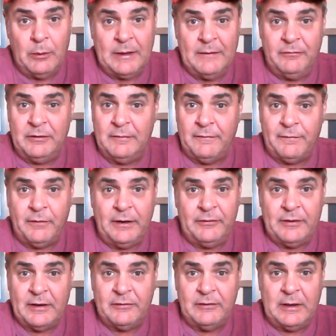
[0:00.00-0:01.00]
It gives you a free
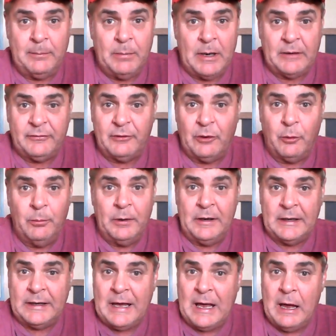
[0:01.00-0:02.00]
60 bucks to open
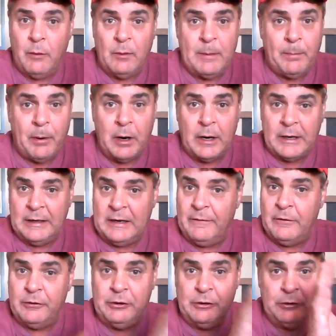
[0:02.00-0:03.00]
an account. We park it in
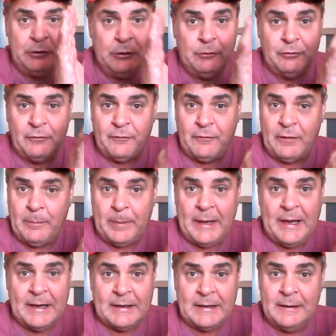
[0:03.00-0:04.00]
there. You can use it for the
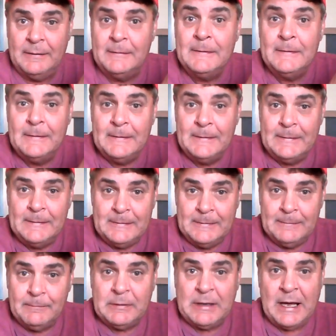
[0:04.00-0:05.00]
pick.
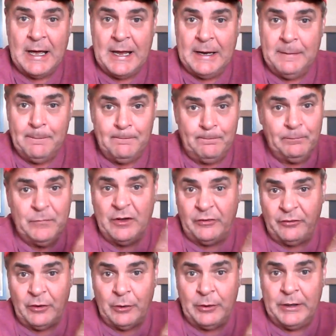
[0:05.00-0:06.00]
Okay?
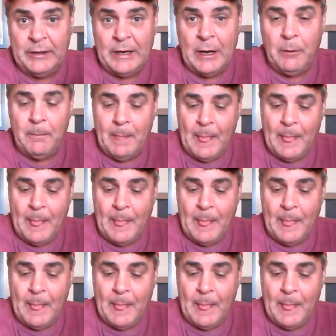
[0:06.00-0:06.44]
Just so you know.